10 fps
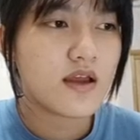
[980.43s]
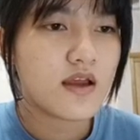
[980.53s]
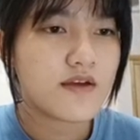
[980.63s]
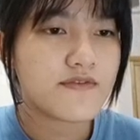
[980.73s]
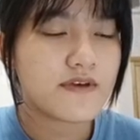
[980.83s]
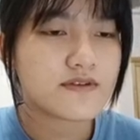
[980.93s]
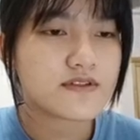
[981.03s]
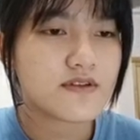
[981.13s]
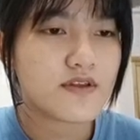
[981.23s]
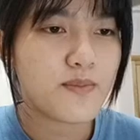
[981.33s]
I
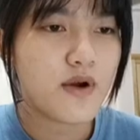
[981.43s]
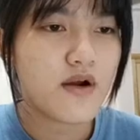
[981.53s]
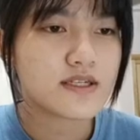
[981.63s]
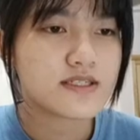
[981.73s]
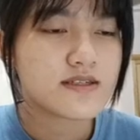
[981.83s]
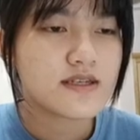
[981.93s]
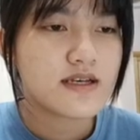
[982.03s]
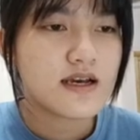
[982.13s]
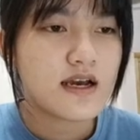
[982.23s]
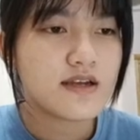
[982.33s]
felt the part.
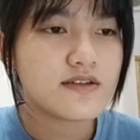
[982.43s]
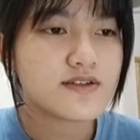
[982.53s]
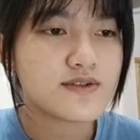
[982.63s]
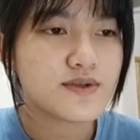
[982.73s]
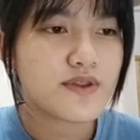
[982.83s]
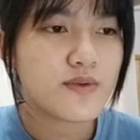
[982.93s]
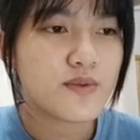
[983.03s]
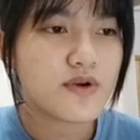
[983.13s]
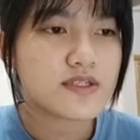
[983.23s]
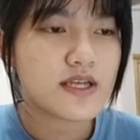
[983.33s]
I understood the
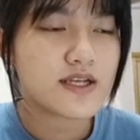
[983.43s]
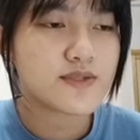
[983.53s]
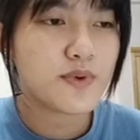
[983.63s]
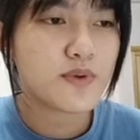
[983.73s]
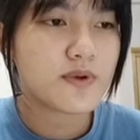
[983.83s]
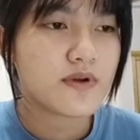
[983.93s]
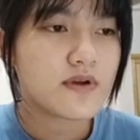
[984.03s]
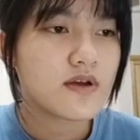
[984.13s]
words I spoke.